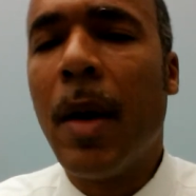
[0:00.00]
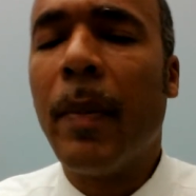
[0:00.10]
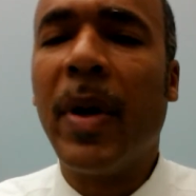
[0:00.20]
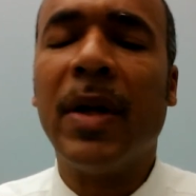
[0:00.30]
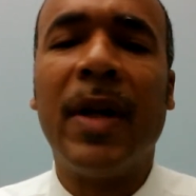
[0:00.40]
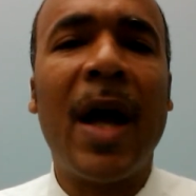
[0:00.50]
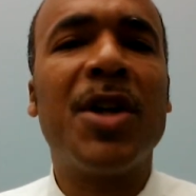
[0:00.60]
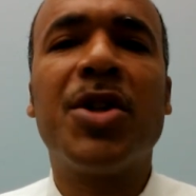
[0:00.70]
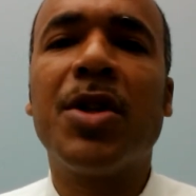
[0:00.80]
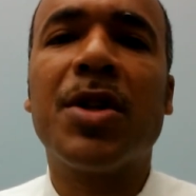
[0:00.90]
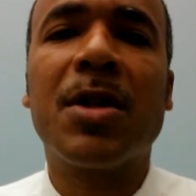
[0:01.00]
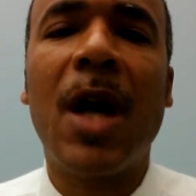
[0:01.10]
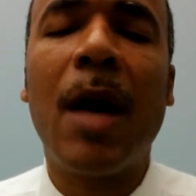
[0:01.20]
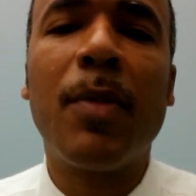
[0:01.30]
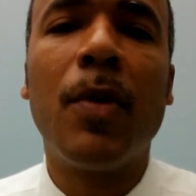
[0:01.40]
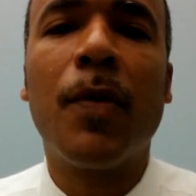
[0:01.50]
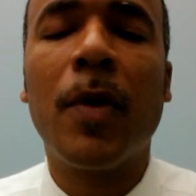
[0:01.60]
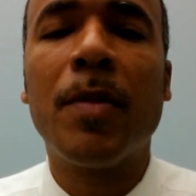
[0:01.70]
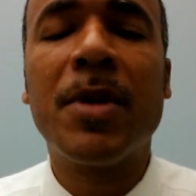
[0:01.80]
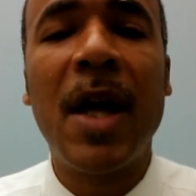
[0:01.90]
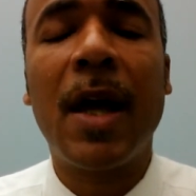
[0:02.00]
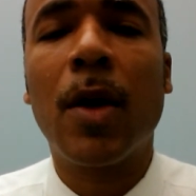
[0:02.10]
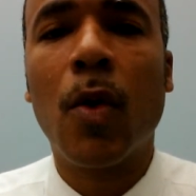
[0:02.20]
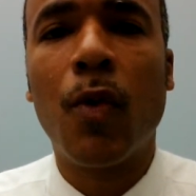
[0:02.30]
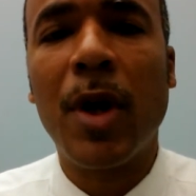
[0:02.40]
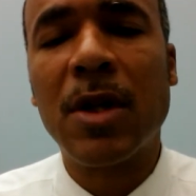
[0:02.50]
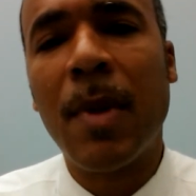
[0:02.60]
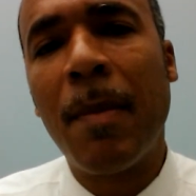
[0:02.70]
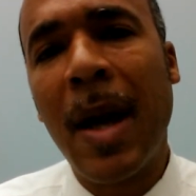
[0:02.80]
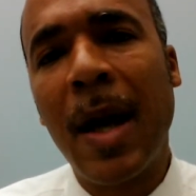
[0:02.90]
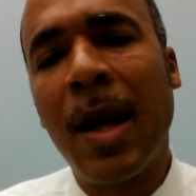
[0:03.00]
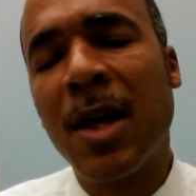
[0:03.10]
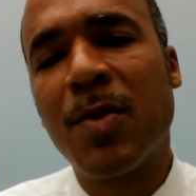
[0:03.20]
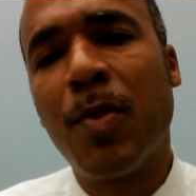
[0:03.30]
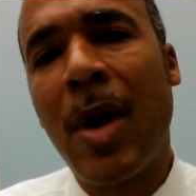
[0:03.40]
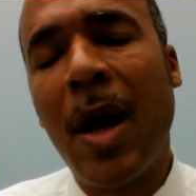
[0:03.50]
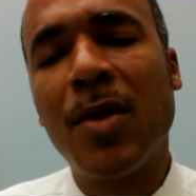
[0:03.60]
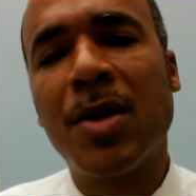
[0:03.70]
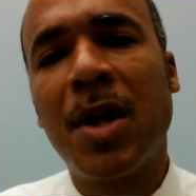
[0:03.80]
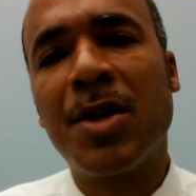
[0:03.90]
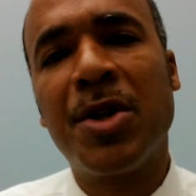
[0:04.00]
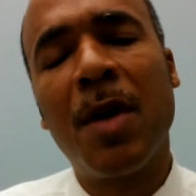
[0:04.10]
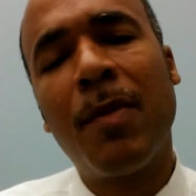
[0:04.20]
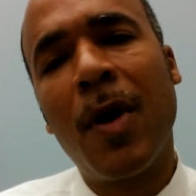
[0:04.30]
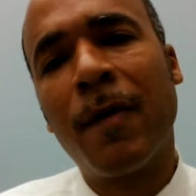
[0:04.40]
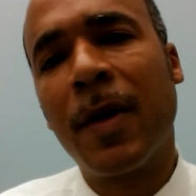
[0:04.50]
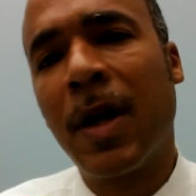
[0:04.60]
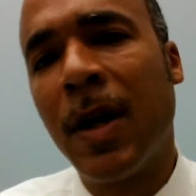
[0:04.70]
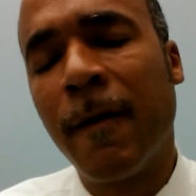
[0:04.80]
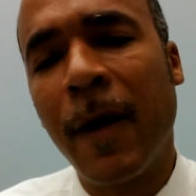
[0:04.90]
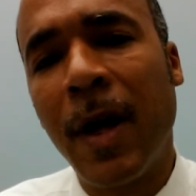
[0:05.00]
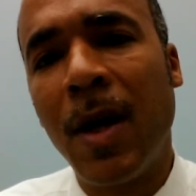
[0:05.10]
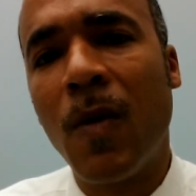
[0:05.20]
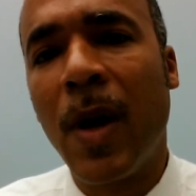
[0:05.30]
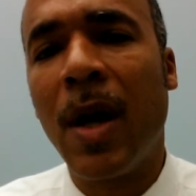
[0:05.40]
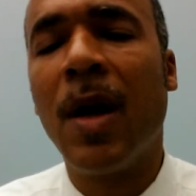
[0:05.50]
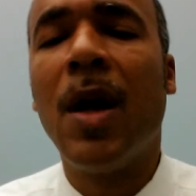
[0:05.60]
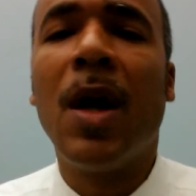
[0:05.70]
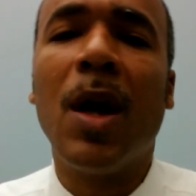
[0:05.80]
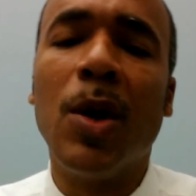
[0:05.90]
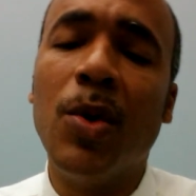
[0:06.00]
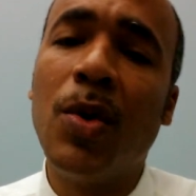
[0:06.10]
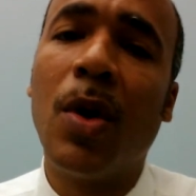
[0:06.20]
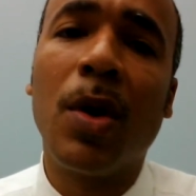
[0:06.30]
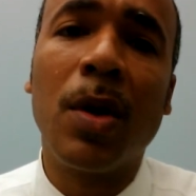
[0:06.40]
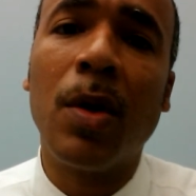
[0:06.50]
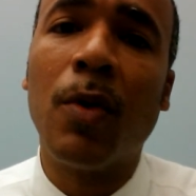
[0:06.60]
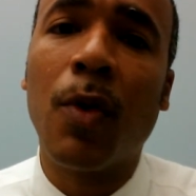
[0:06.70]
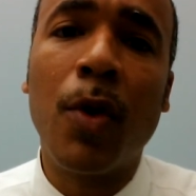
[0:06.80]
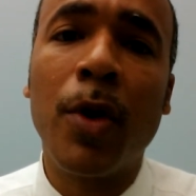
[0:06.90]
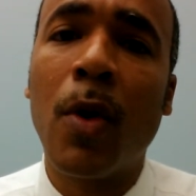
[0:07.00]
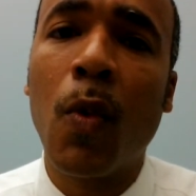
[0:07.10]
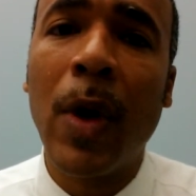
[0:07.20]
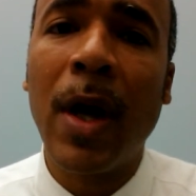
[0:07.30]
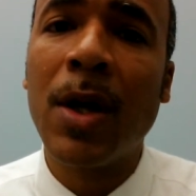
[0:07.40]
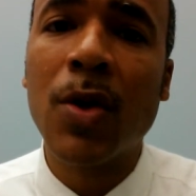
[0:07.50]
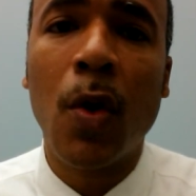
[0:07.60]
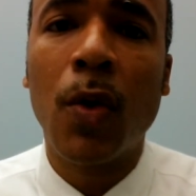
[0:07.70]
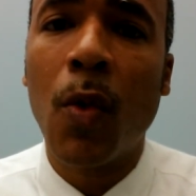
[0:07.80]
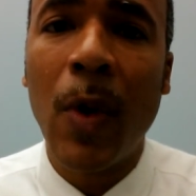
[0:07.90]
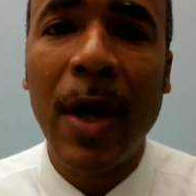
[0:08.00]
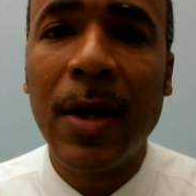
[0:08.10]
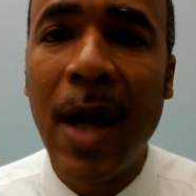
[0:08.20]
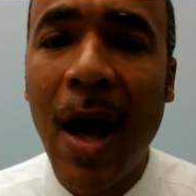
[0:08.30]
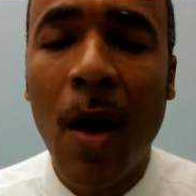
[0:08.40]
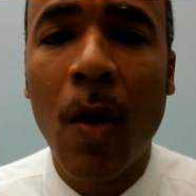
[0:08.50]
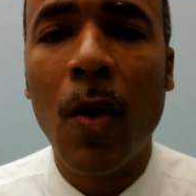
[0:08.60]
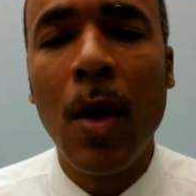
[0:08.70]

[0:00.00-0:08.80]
But that shouldn't stop you from taking a risk. My man Les Brown says jump off the cliff anyway, and you're going to grow your wings on the way down.